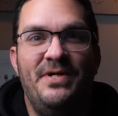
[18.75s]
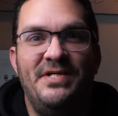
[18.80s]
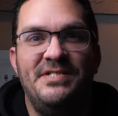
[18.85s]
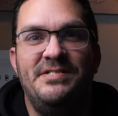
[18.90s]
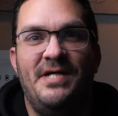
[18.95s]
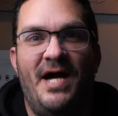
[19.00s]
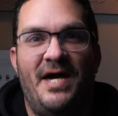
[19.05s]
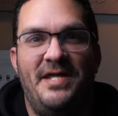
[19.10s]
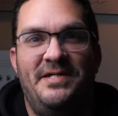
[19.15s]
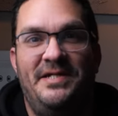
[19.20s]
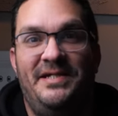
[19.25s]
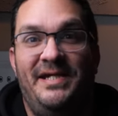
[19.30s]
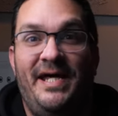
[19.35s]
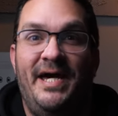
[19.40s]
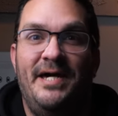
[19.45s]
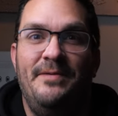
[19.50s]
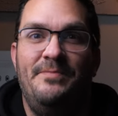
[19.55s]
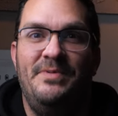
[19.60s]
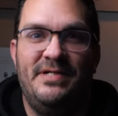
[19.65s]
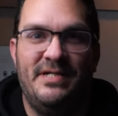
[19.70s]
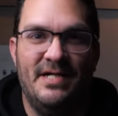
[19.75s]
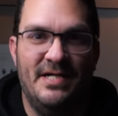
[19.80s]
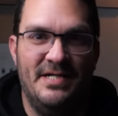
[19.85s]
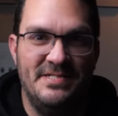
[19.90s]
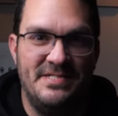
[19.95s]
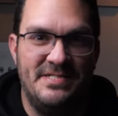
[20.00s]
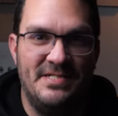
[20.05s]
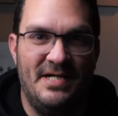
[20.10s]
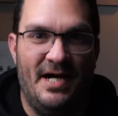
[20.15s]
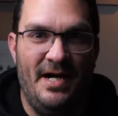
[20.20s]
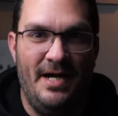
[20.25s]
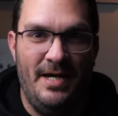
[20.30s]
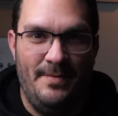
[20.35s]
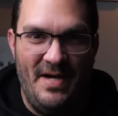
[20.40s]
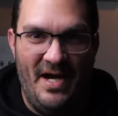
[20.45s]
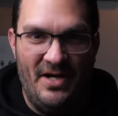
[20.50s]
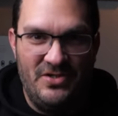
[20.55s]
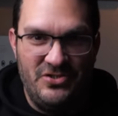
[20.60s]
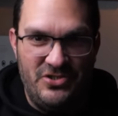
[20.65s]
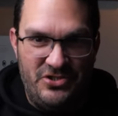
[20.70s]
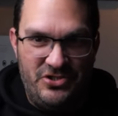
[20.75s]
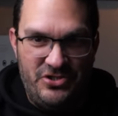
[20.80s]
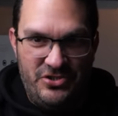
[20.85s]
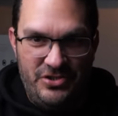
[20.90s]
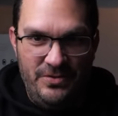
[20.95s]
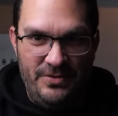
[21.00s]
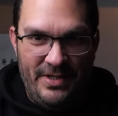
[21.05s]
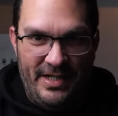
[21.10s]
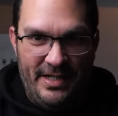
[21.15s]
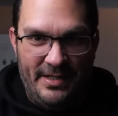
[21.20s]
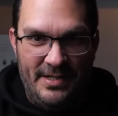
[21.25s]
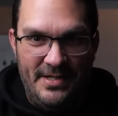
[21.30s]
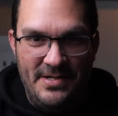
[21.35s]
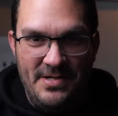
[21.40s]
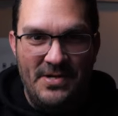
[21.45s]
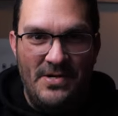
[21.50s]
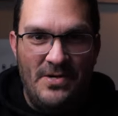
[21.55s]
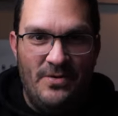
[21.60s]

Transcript: excited today because I am actually shooting